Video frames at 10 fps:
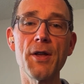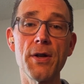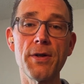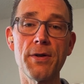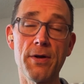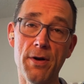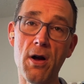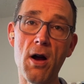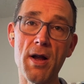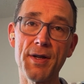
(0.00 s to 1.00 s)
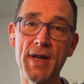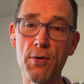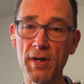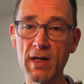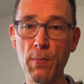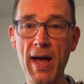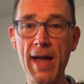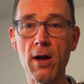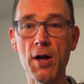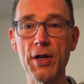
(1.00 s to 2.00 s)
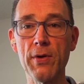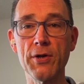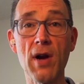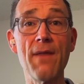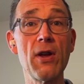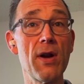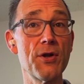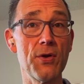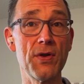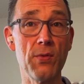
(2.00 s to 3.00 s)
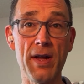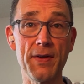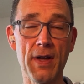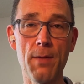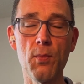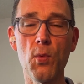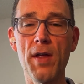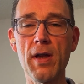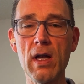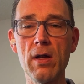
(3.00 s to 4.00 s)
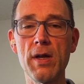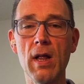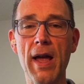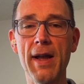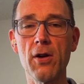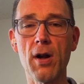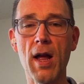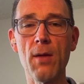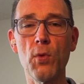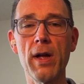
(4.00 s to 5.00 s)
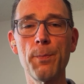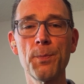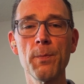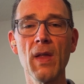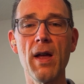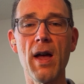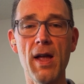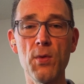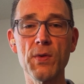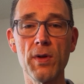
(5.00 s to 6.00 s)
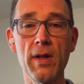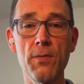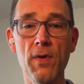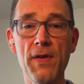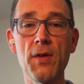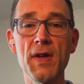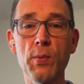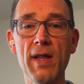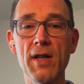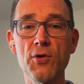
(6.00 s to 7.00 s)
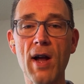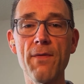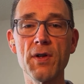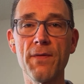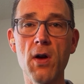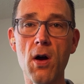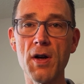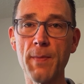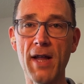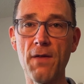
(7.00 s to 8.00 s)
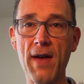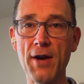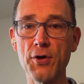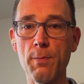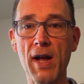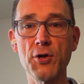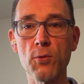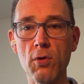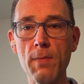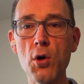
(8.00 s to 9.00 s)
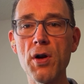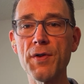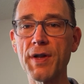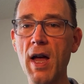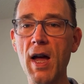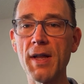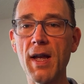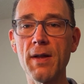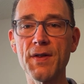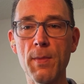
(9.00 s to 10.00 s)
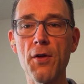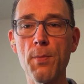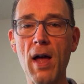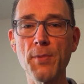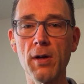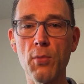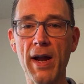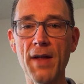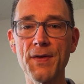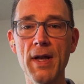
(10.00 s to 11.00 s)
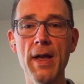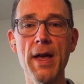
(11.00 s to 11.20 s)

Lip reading: your car is secretly spying on you and driving your insurance rates up, whether you like it or not. Well, it was revealed this week that drivers of cars manufactured by General Motors and Honda and some other popular brands,